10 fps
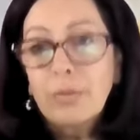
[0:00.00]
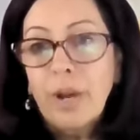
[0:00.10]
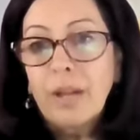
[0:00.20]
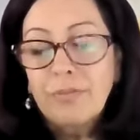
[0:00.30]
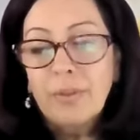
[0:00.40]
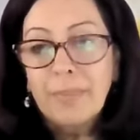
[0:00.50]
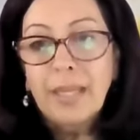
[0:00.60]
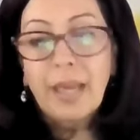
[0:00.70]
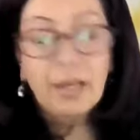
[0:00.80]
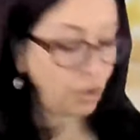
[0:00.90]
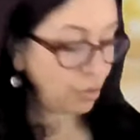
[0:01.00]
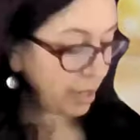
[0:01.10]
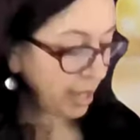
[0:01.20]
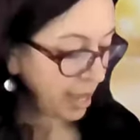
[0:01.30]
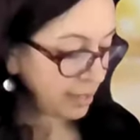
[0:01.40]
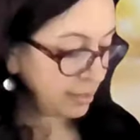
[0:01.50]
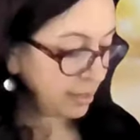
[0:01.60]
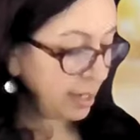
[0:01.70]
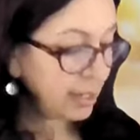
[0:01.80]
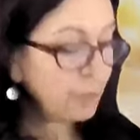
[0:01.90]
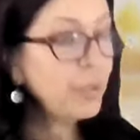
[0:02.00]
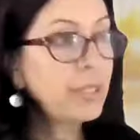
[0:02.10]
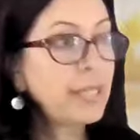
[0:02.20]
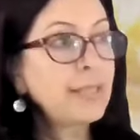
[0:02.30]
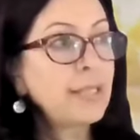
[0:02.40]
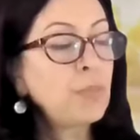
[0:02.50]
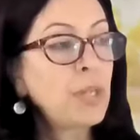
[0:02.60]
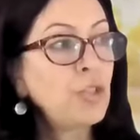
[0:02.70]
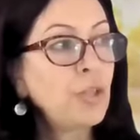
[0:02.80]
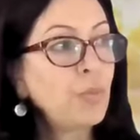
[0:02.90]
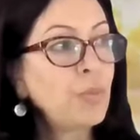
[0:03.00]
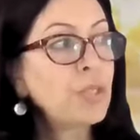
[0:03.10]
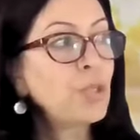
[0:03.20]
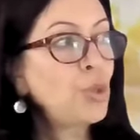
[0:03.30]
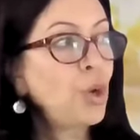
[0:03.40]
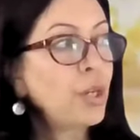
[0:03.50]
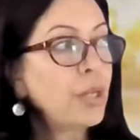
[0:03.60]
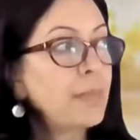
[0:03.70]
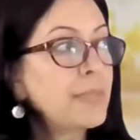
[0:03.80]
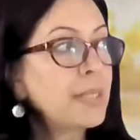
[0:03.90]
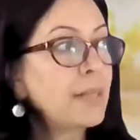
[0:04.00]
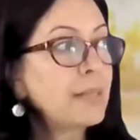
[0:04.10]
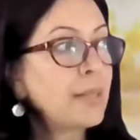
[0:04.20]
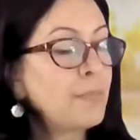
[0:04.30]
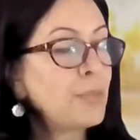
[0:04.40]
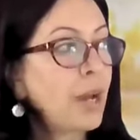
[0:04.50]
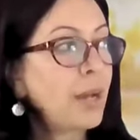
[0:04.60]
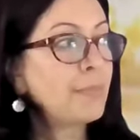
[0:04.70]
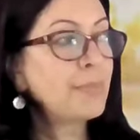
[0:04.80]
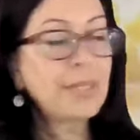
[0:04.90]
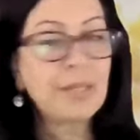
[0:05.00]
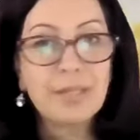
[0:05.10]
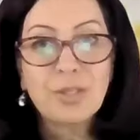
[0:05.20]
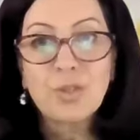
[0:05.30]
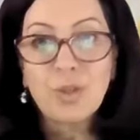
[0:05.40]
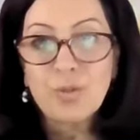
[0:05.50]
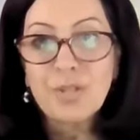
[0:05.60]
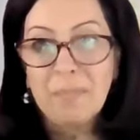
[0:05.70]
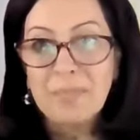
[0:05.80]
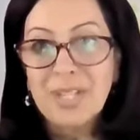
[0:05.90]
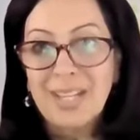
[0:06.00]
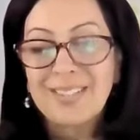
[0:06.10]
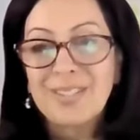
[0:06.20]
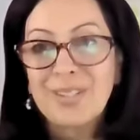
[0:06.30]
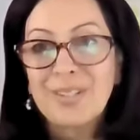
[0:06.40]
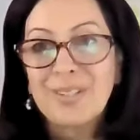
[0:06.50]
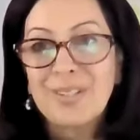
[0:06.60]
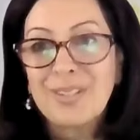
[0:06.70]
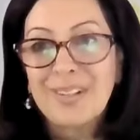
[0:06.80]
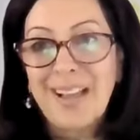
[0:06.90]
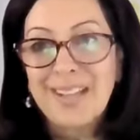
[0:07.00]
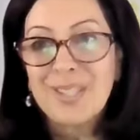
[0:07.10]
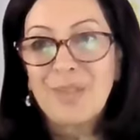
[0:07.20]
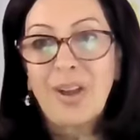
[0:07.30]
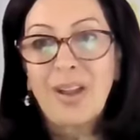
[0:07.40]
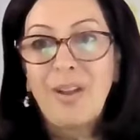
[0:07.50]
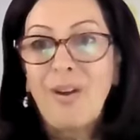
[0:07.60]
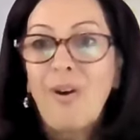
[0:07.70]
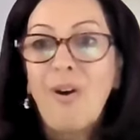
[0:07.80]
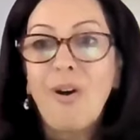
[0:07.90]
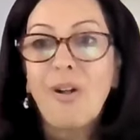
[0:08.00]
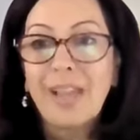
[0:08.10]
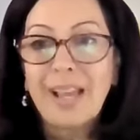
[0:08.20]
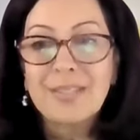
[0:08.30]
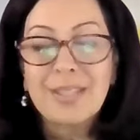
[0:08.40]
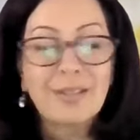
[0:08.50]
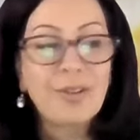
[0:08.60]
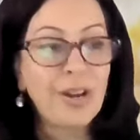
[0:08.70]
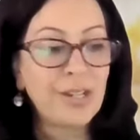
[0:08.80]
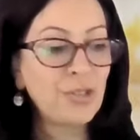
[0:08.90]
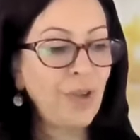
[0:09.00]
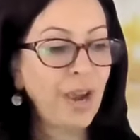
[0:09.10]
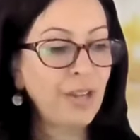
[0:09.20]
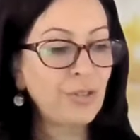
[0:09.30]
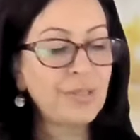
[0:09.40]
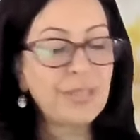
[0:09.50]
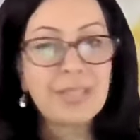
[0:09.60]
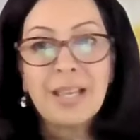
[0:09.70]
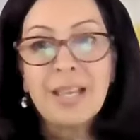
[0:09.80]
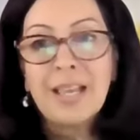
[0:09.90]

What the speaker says: right from the get-go. And I realize, especially with startups, that sometimes it is so tempting to classify all as a contractor. It's